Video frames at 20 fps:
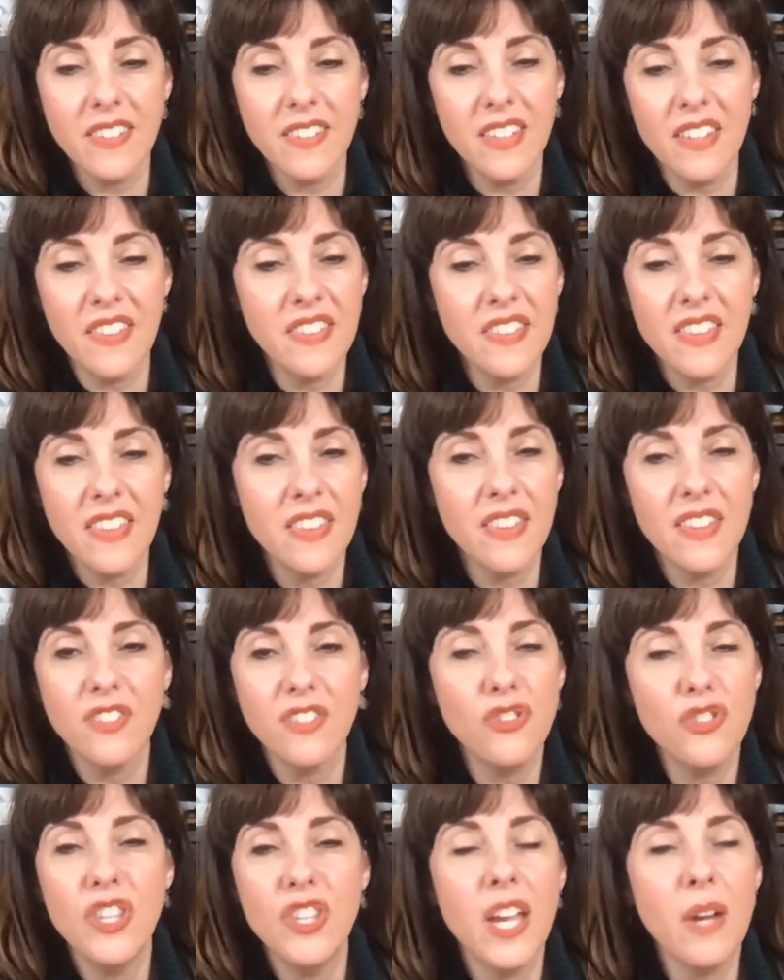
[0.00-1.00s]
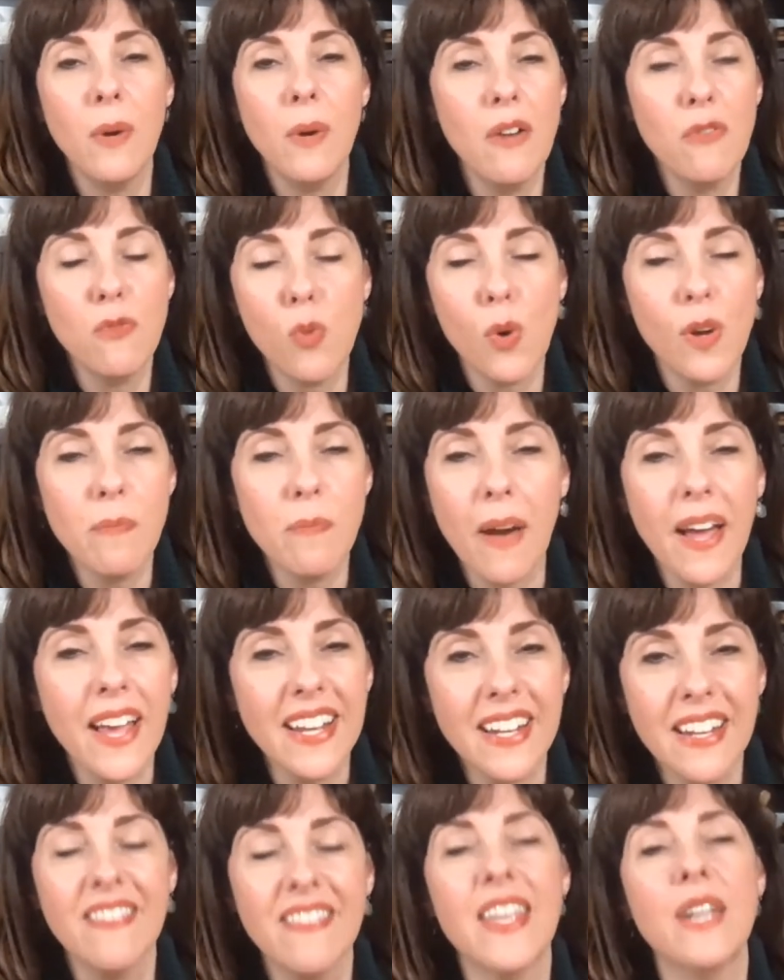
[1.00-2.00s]
They will have one
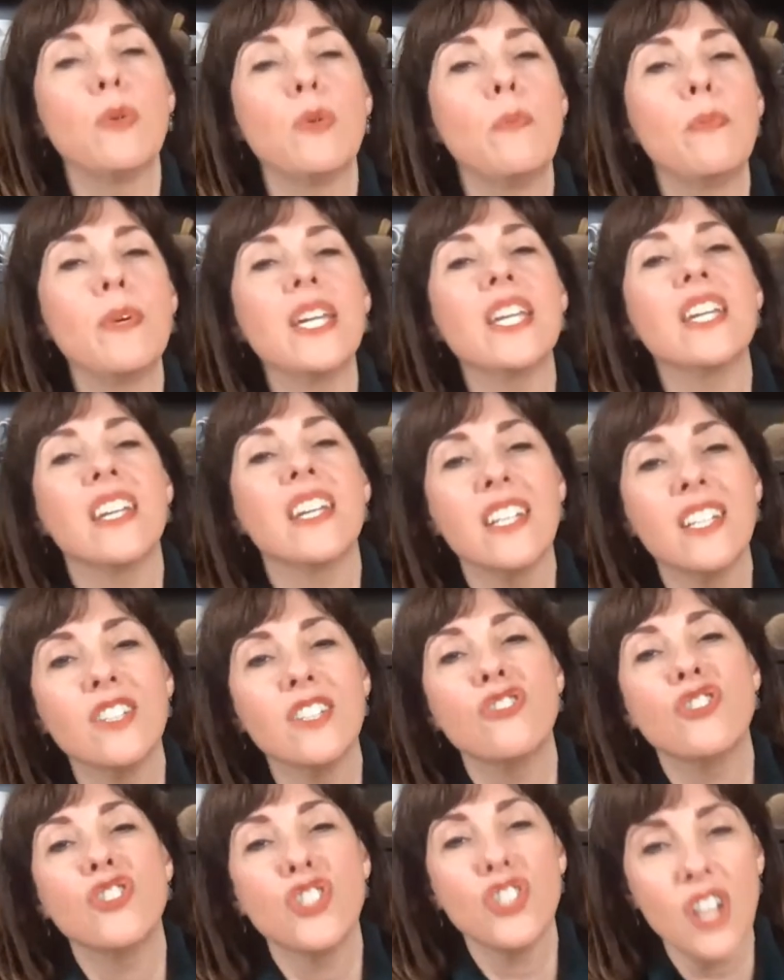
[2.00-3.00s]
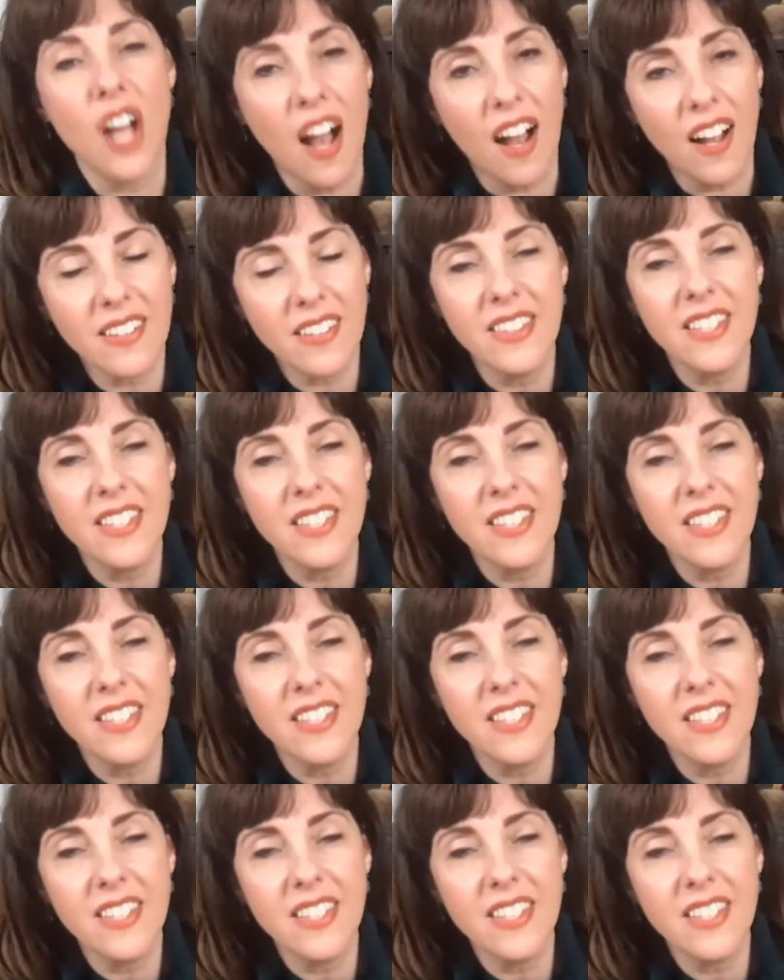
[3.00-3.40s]
bite and they will be in shock.